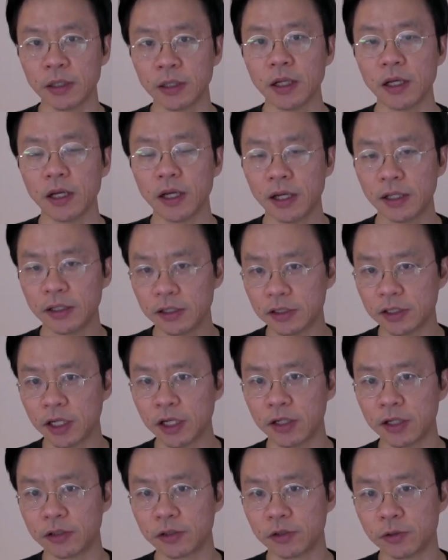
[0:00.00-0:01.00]
and
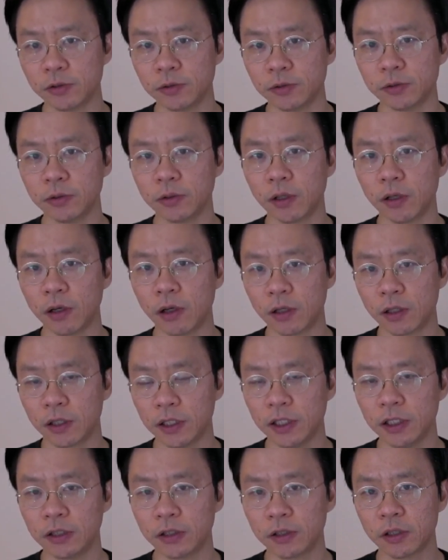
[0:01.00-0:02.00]
designers who are
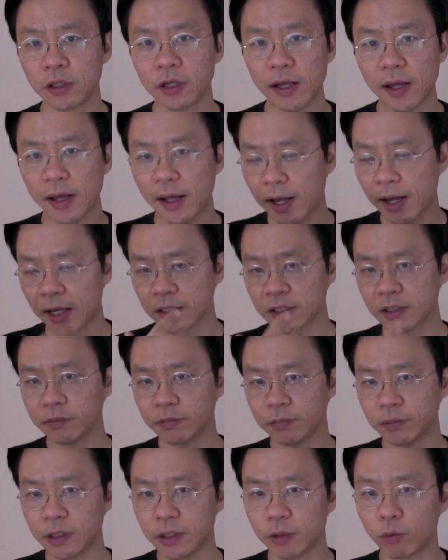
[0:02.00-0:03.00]
either
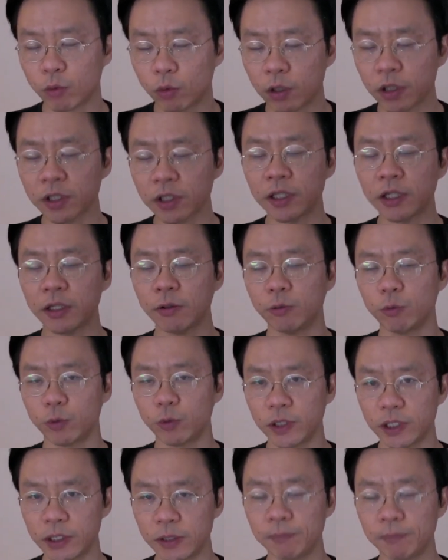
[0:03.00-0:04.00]
actively working with
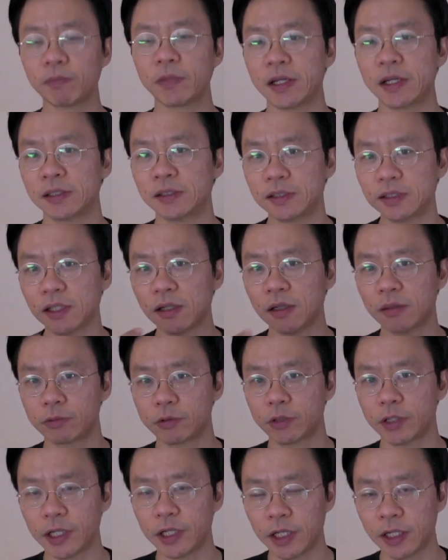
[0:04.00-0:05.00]
and
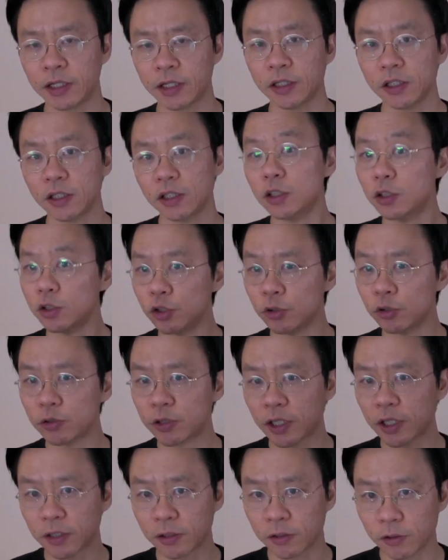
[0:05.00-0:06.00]
celebrating new
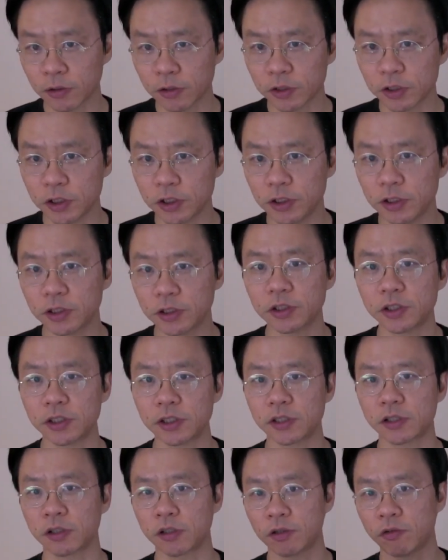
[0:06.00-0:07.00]
technology such as
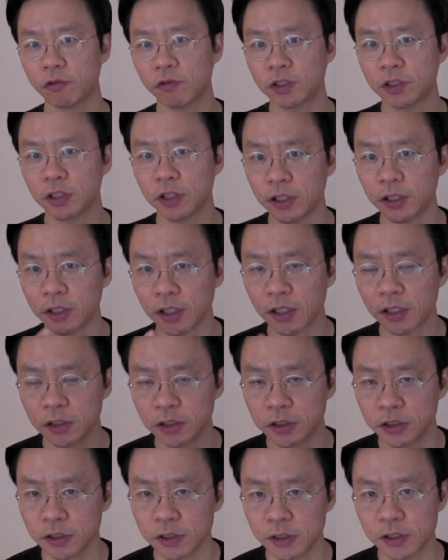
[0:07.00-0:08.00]
artificial
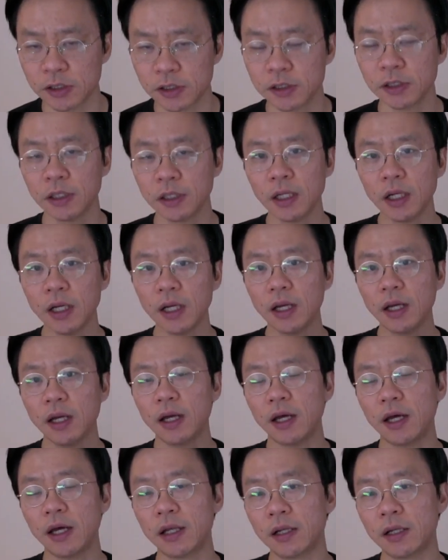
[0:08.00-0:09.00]
intelligence,
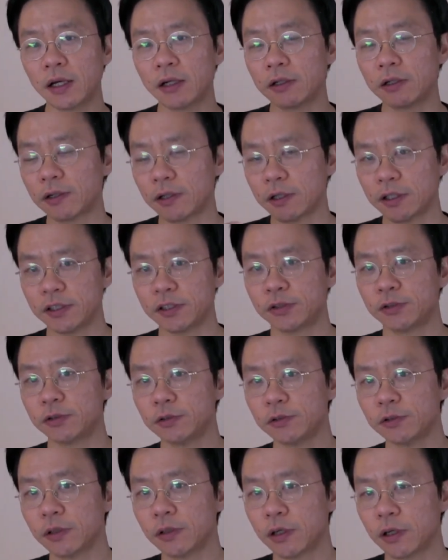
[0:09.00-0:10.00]
and other artists
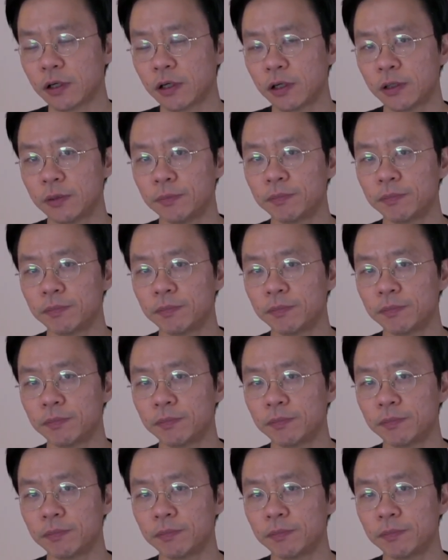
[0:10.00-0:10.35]
who are